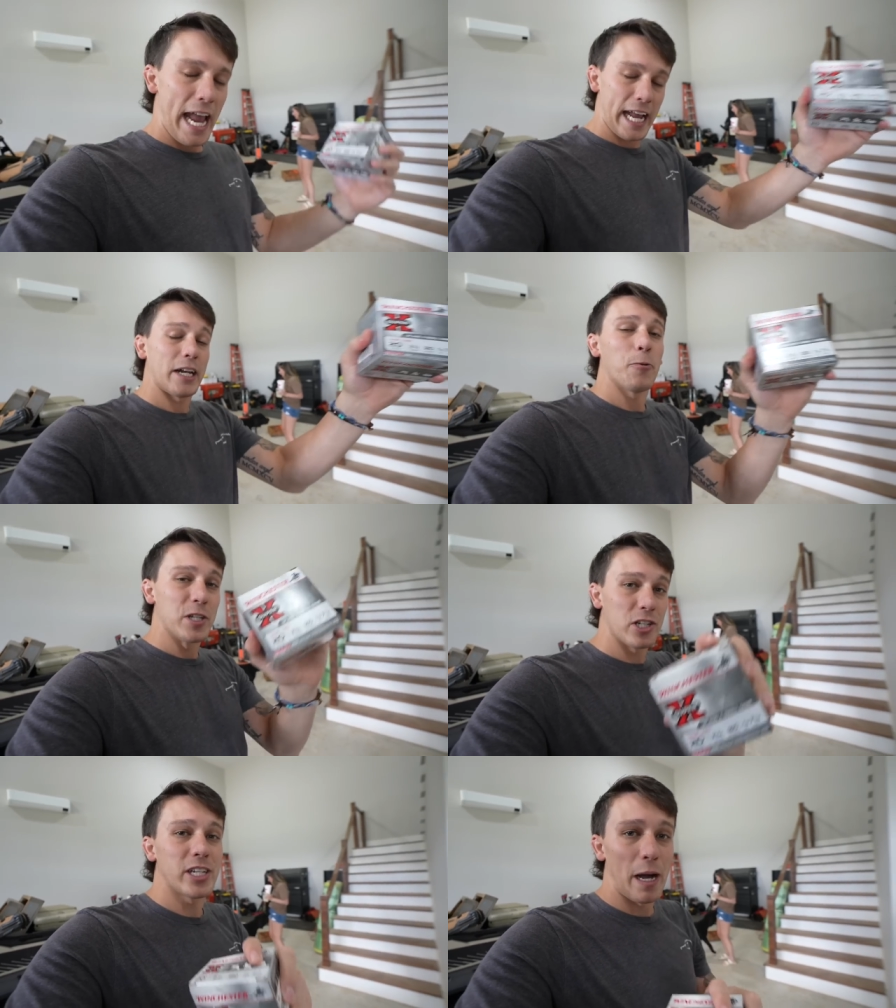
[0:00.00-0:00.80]
And we
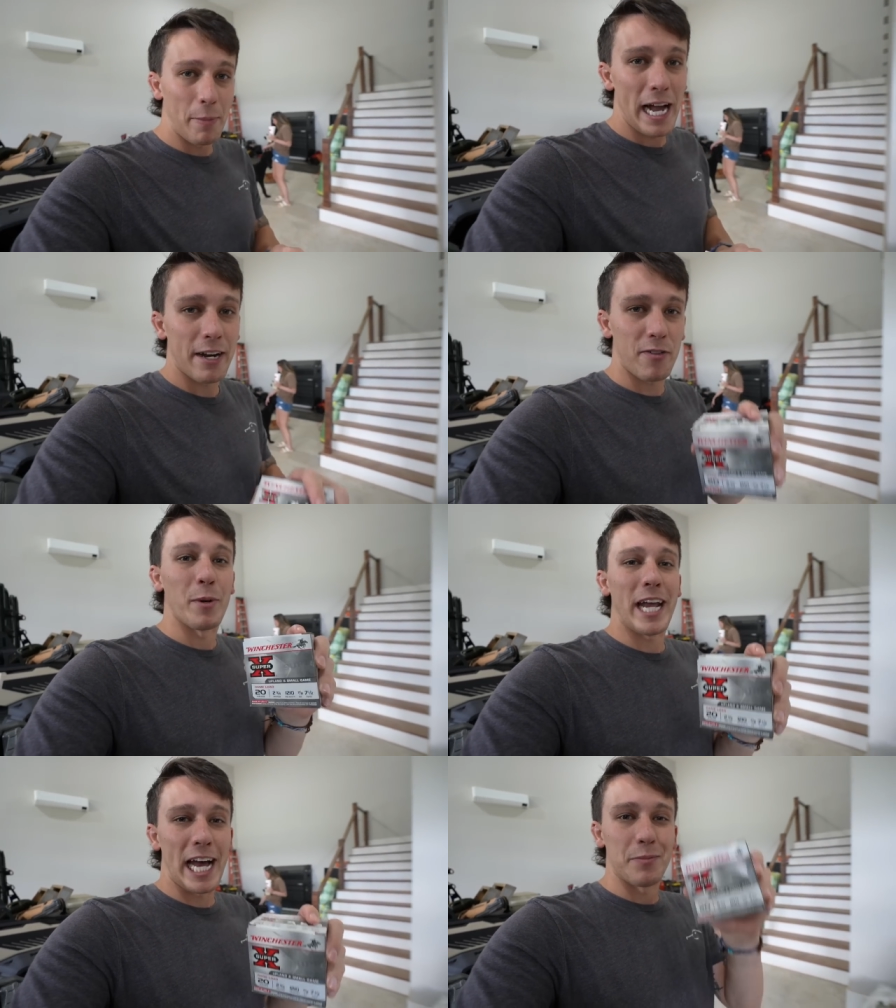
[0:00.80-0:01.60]
just got back from
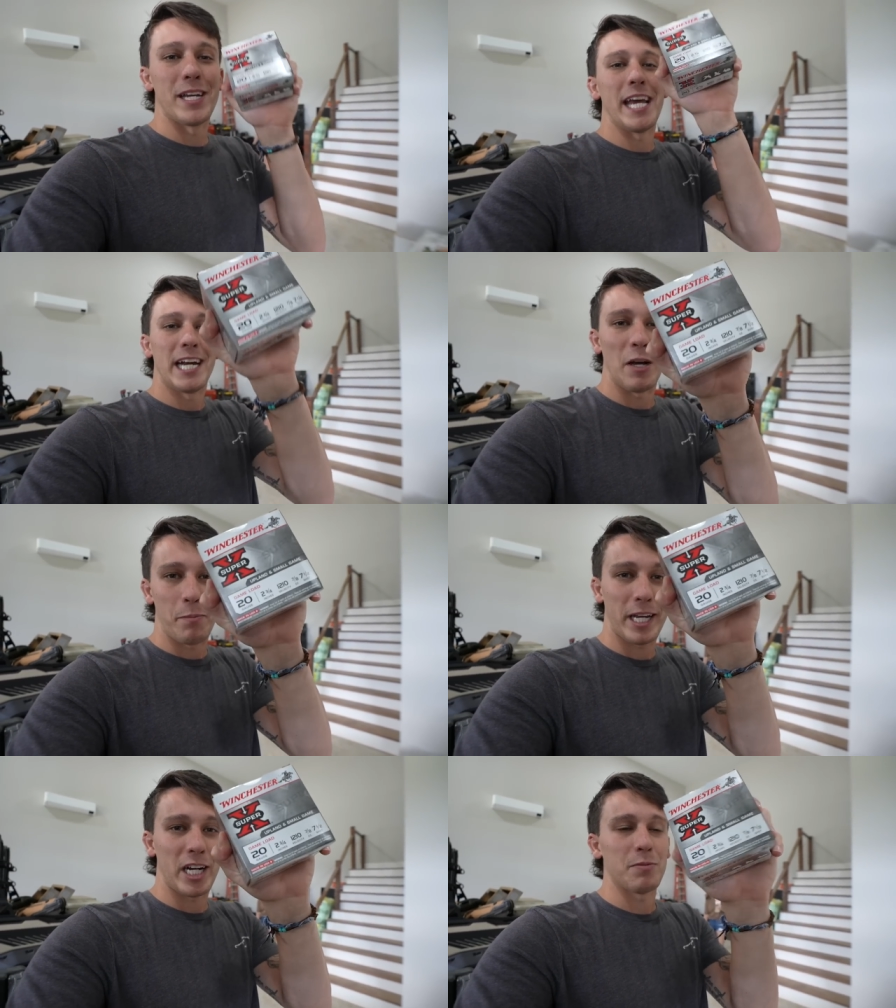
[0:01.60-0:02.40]
Academy, ended up
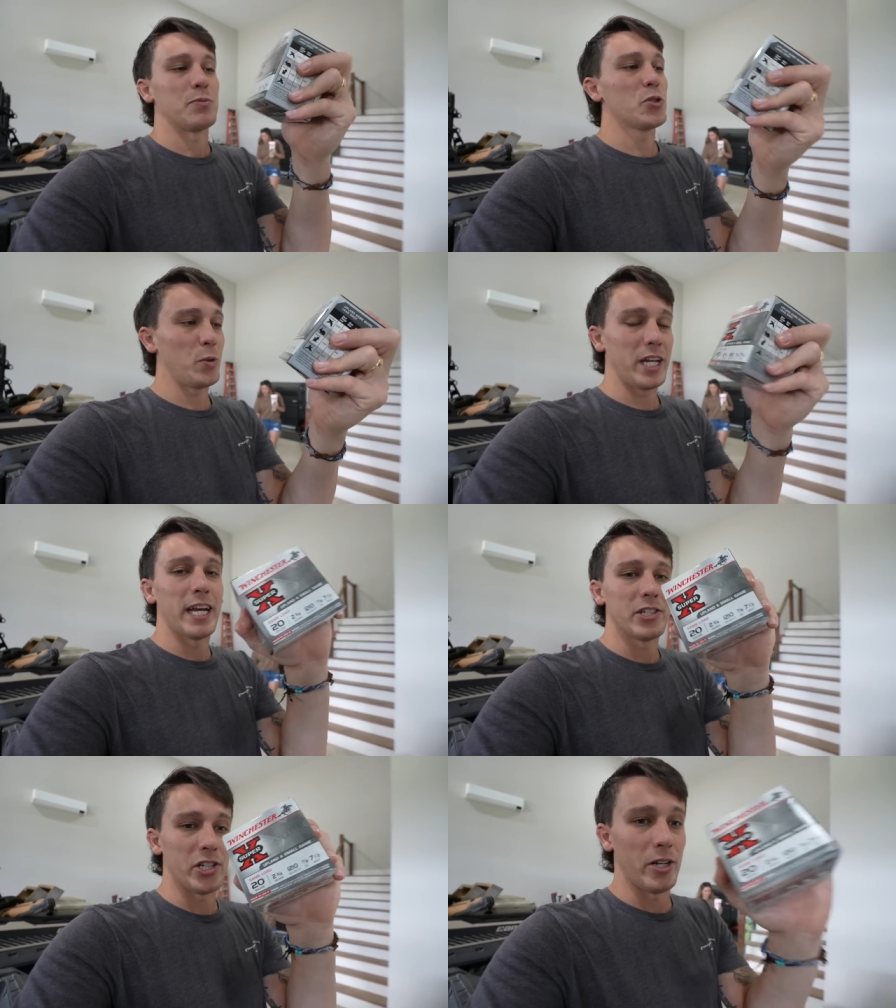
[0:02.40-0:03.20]
picking up some 20
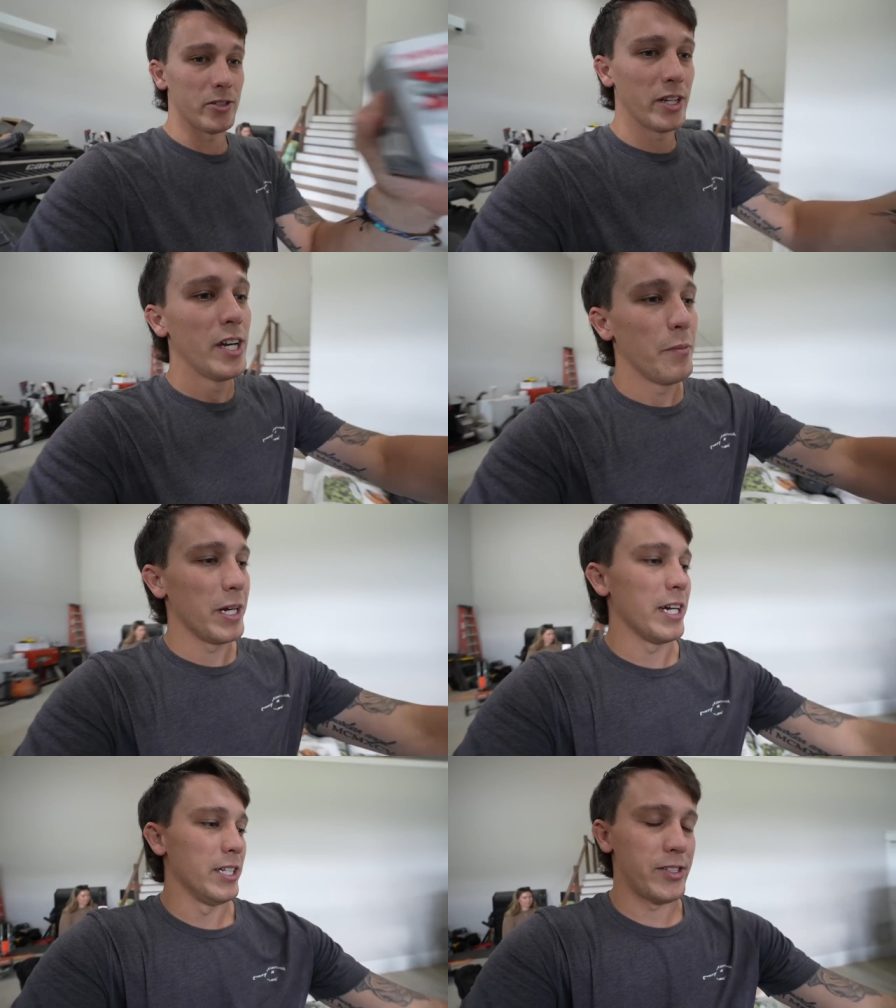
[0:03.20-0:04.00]
gauge shells
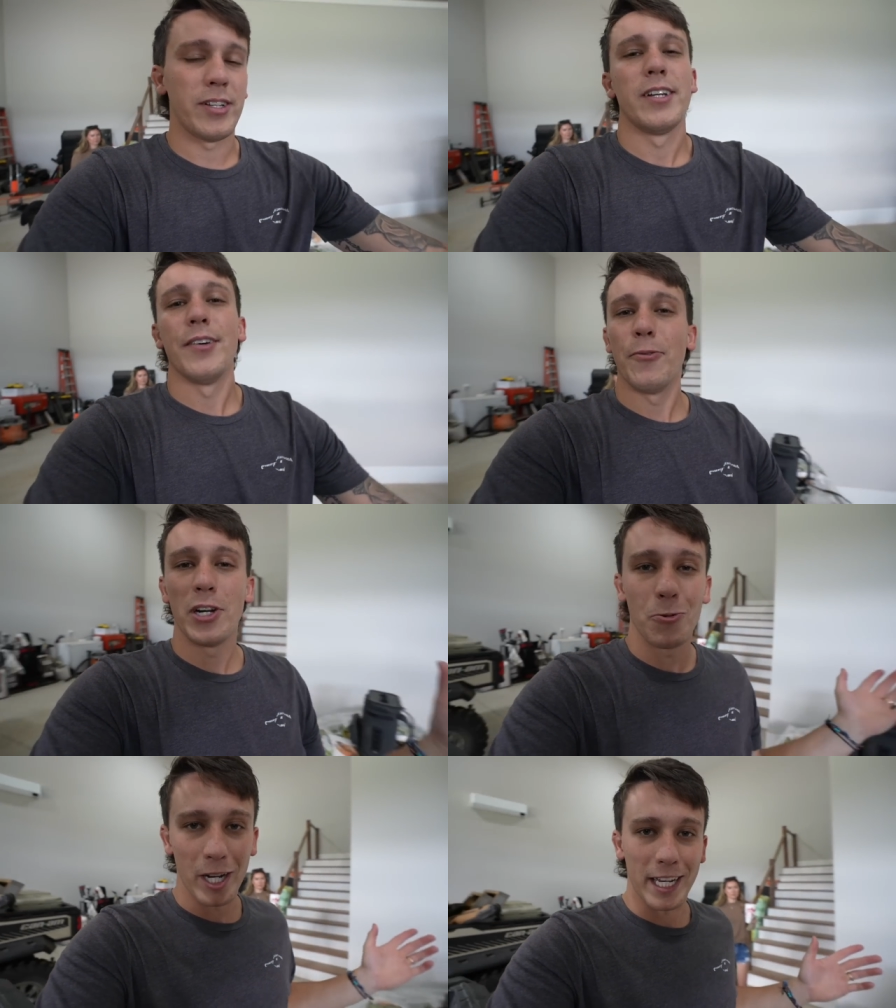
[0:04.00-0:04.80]
because we
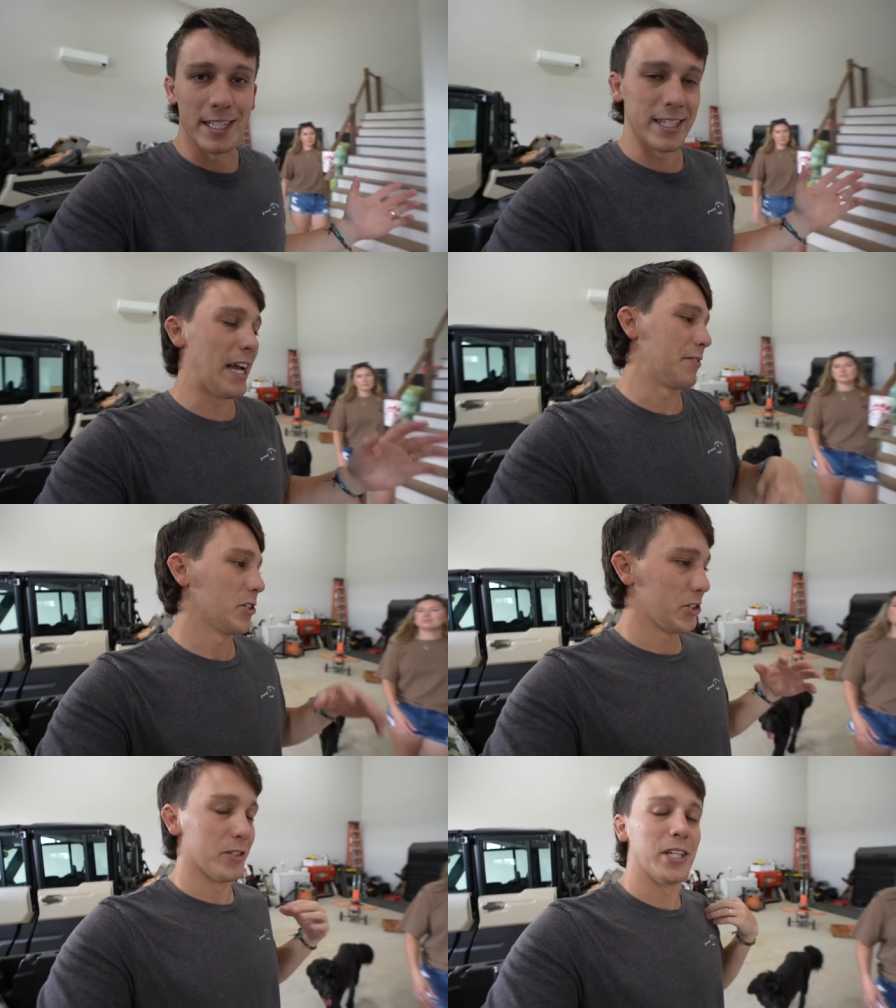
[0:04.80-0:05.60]
don't want Kenzie having to
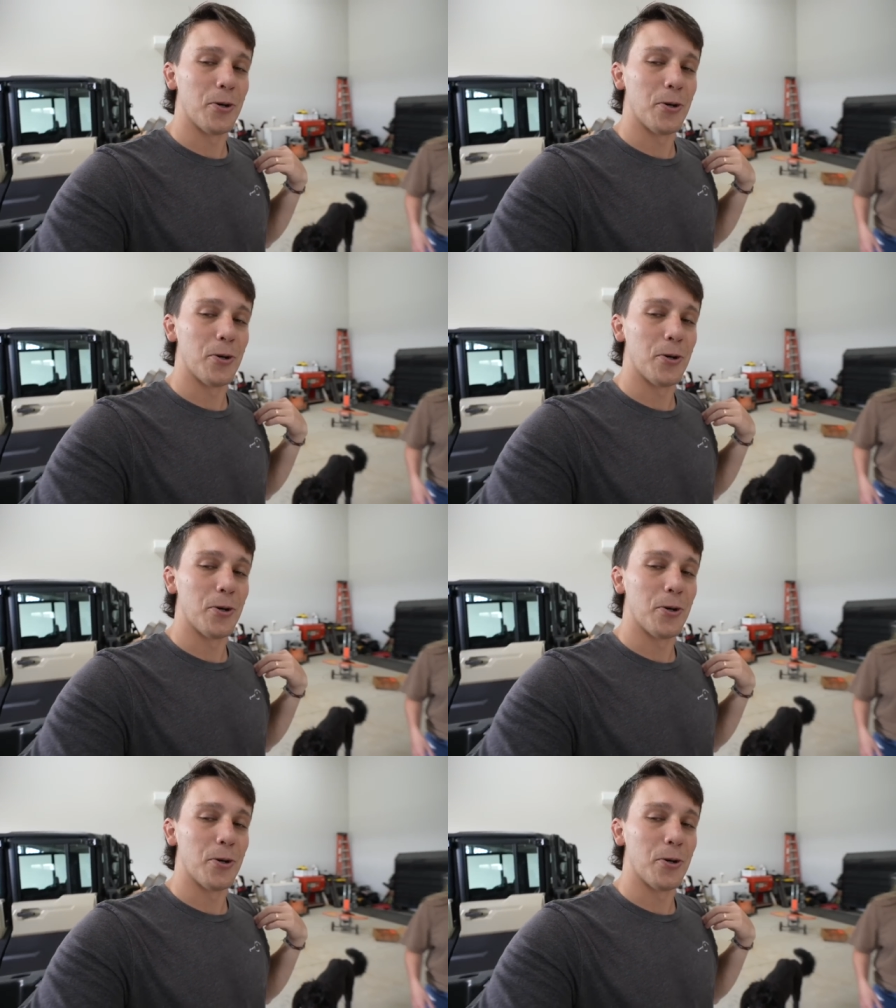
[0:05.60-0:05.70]
shoot the